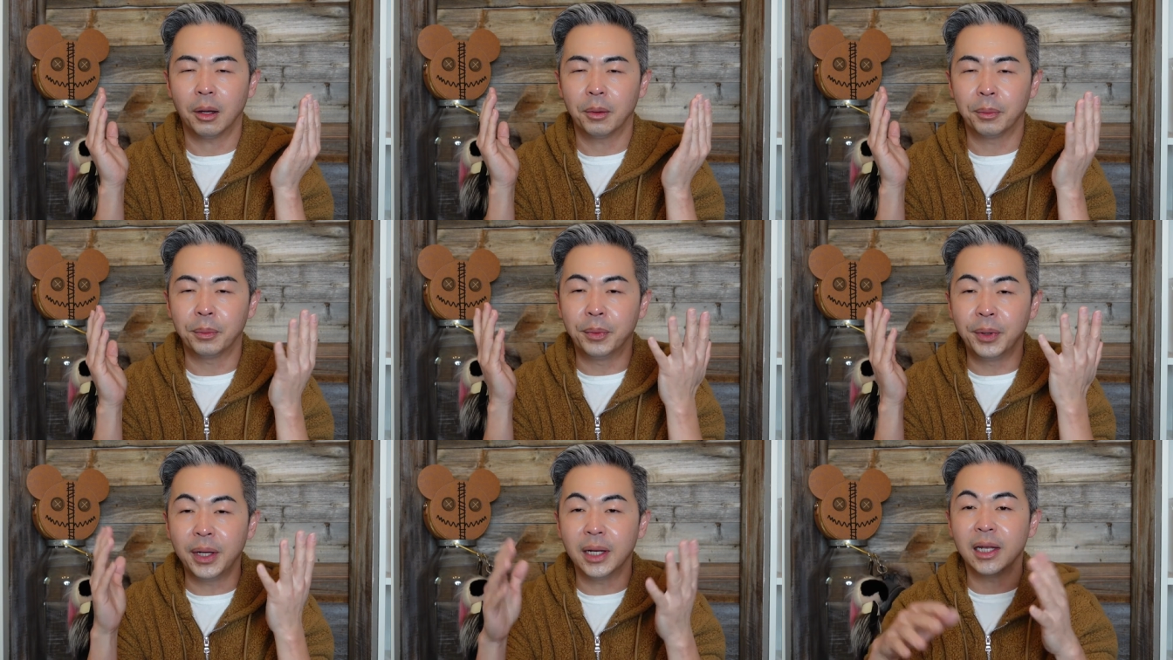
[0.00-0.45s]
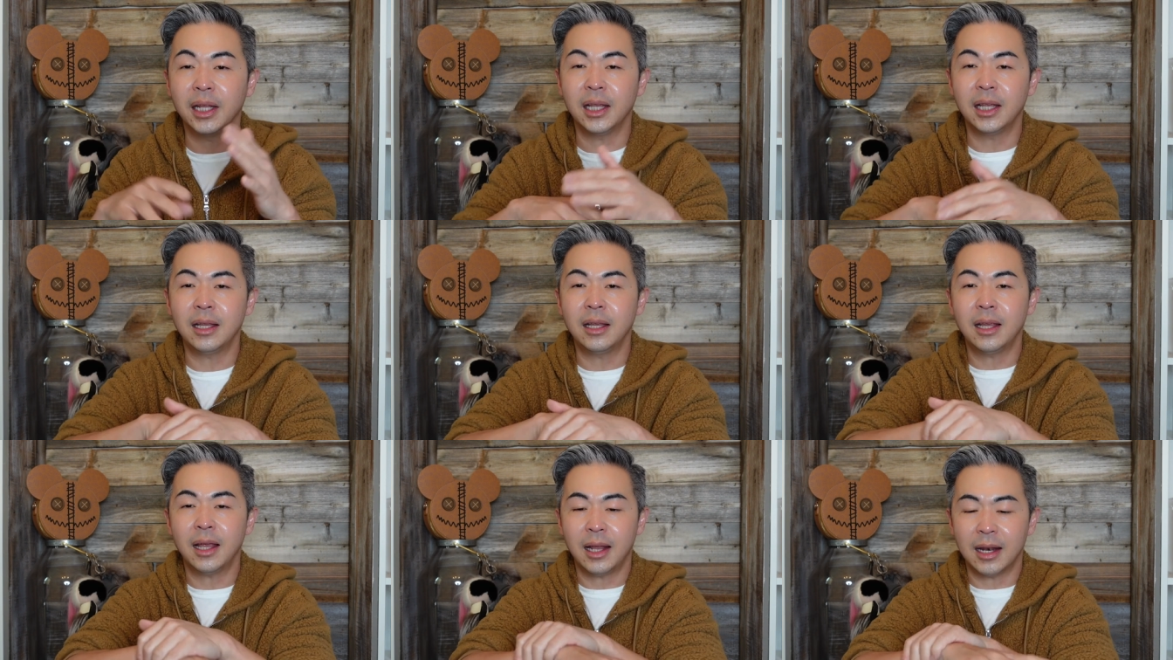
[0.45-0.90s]

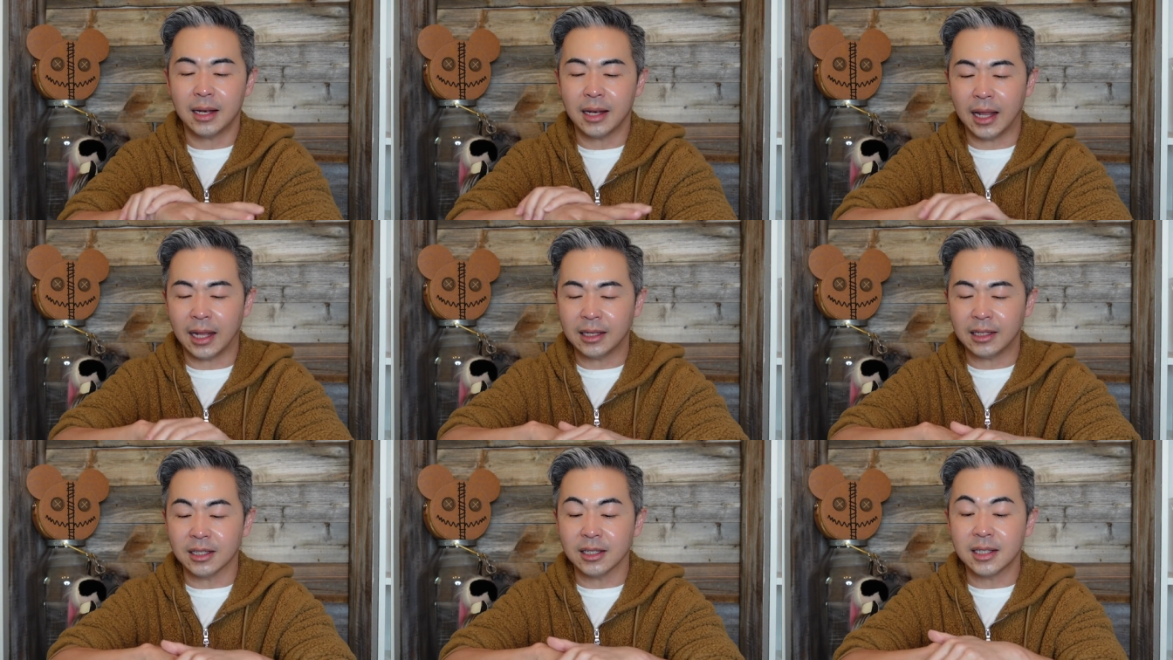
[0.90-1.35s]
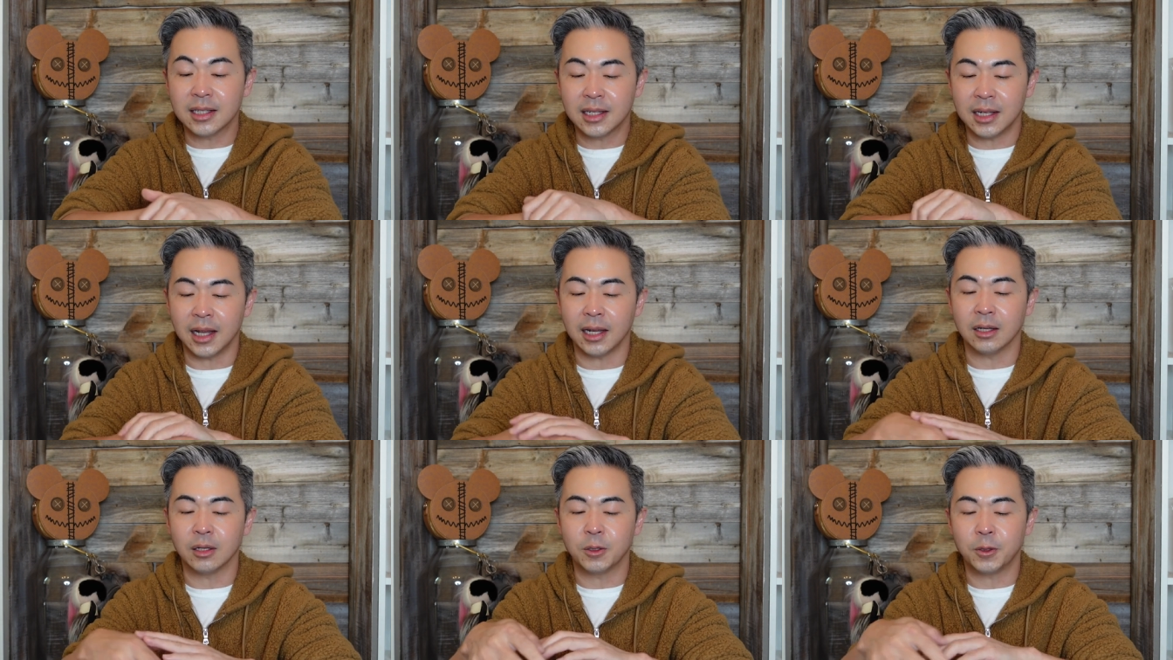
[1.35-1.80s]
Really let the
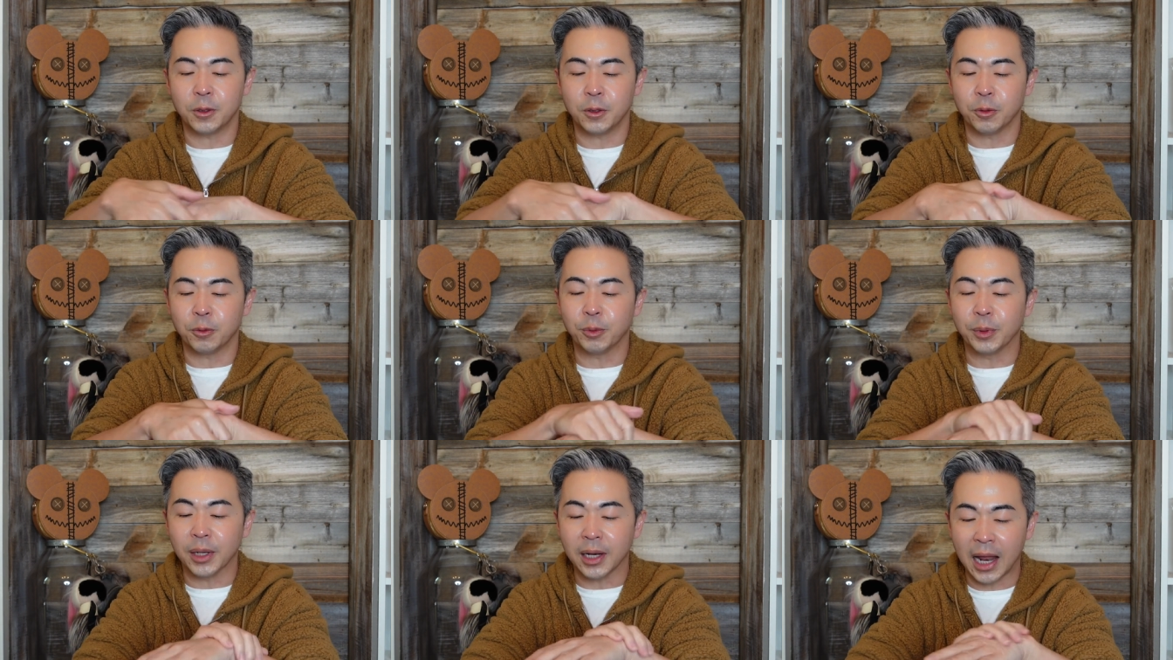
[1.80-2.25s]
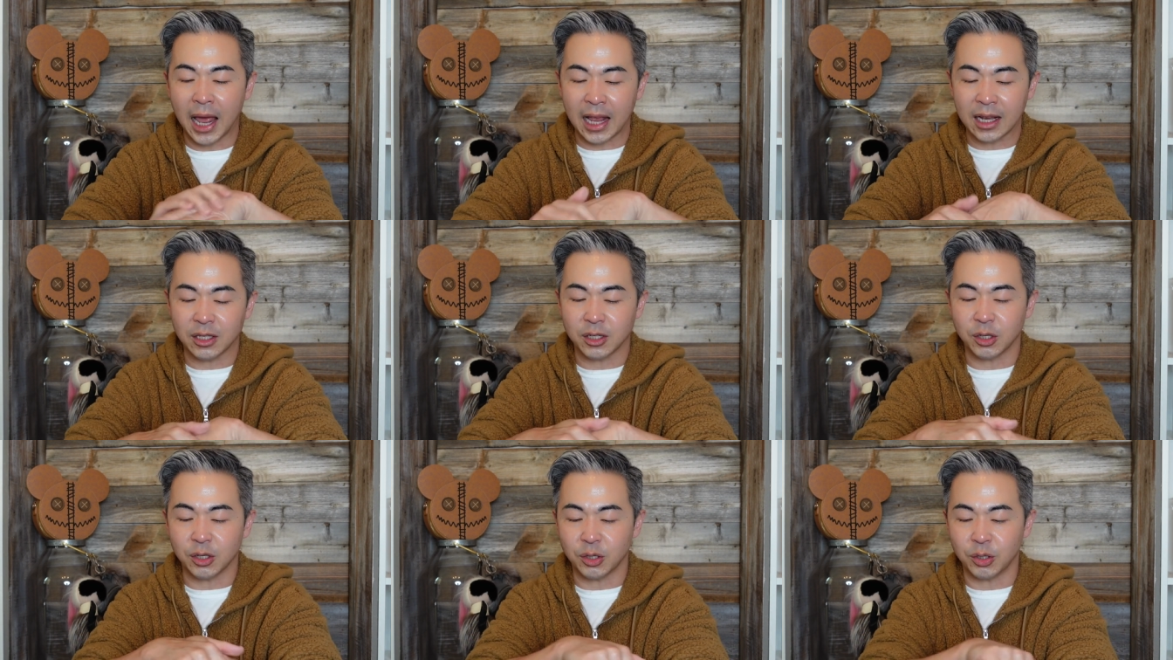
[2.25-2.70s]
scent to
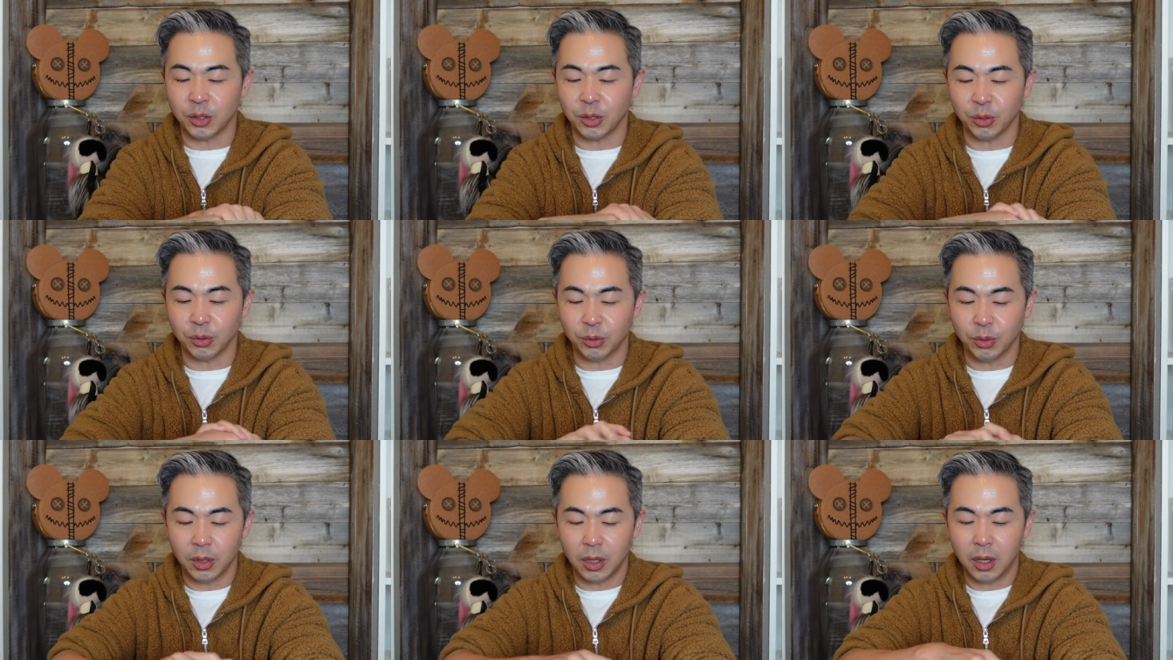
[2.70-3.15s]
relaxes you.